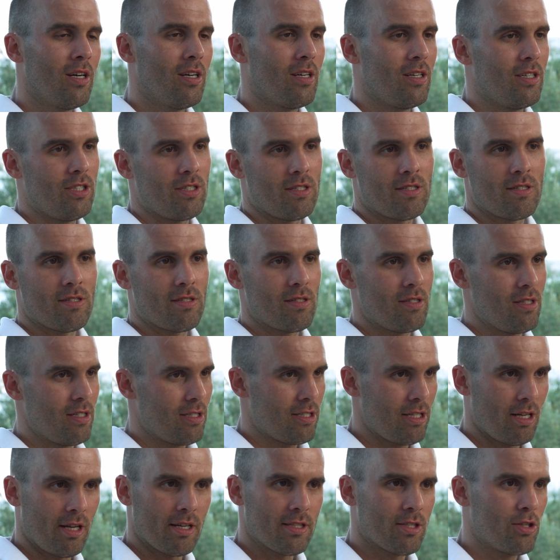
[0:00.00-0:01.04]
just
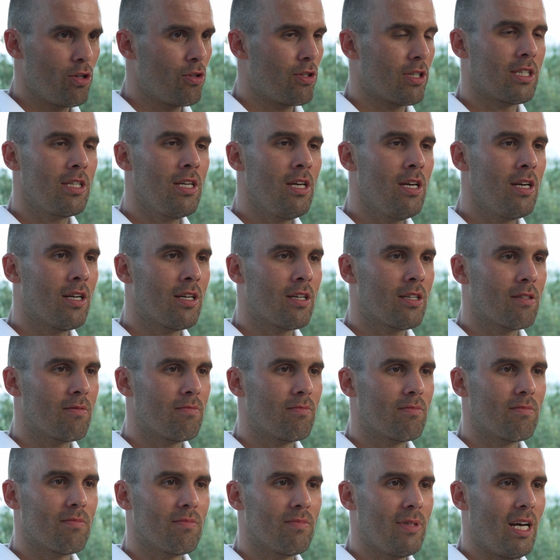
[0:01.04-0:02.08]
tell us your technique,
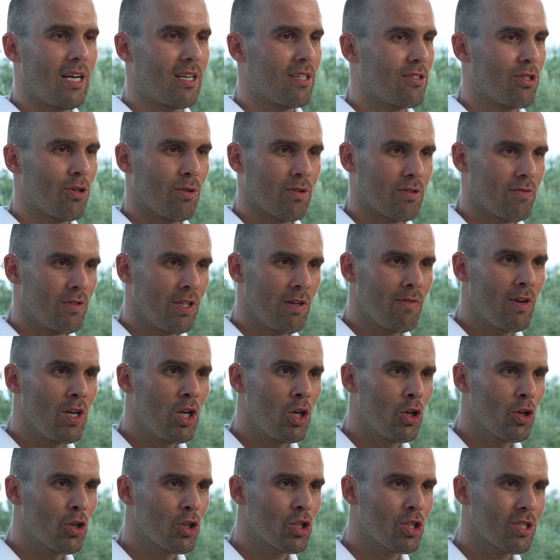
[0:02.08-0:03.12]
like show us with the
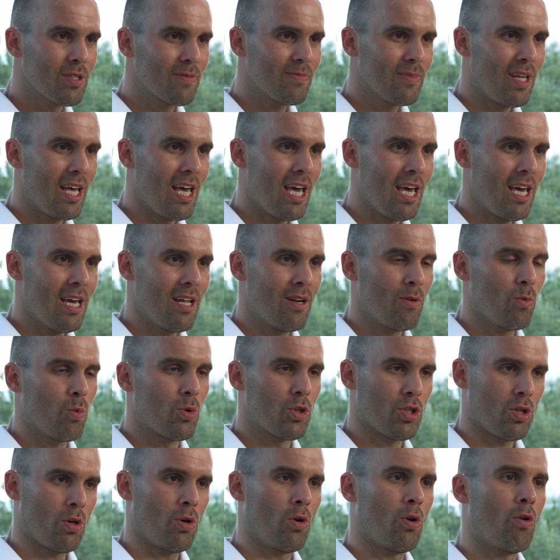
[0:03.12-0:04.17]
videos, and
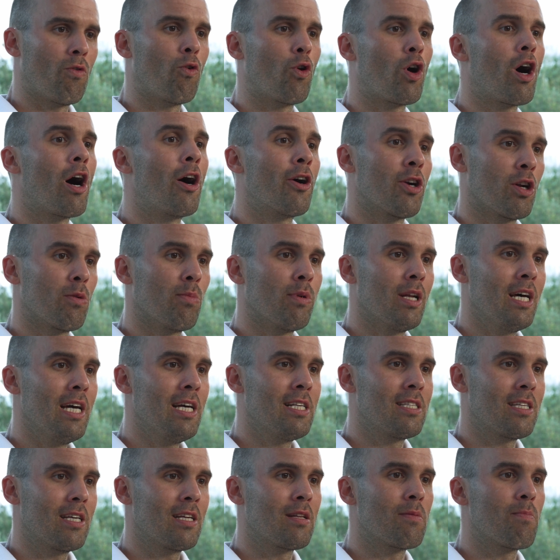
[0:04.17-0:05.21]
so for harder
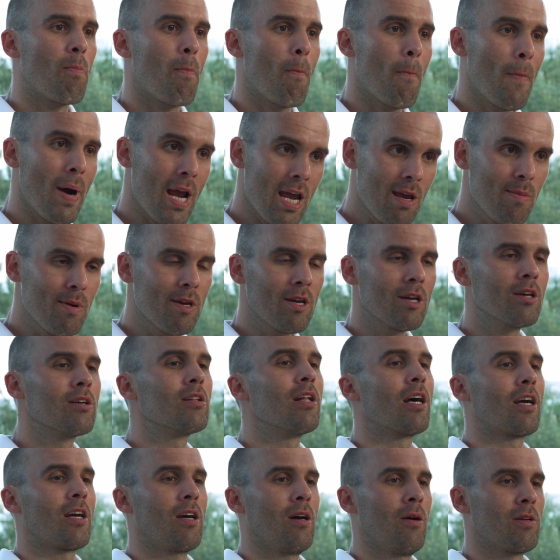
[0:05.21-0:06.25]
blades, it may be
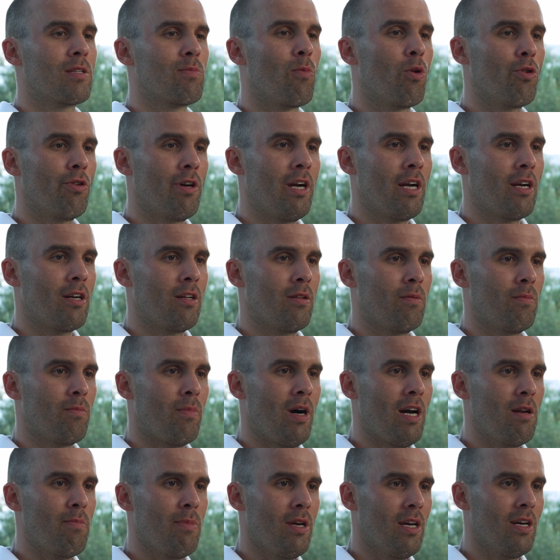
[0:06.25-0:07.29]
like a smaller angle
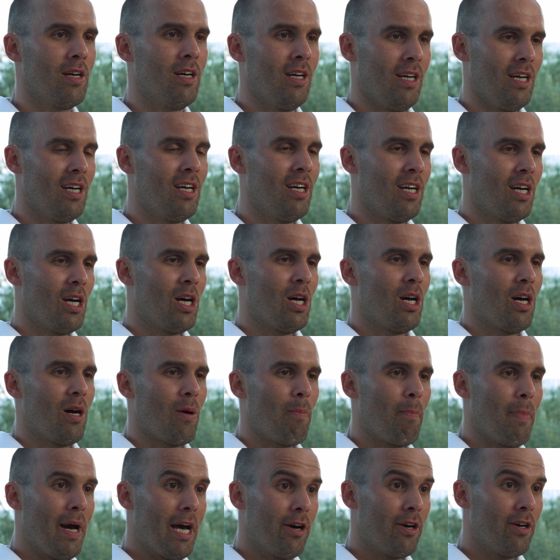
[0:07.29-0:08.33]
might be
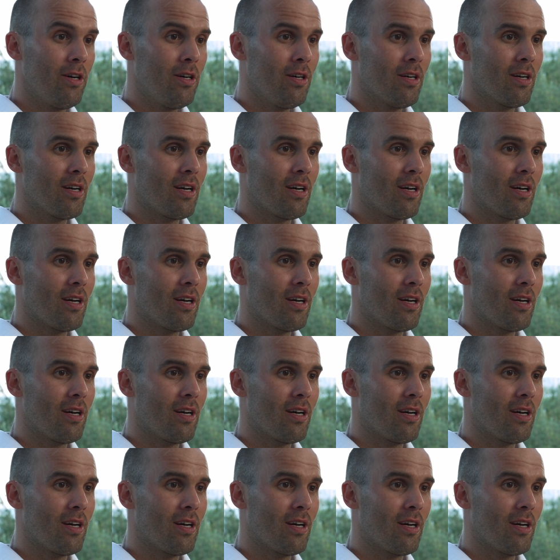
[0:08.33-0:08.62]
better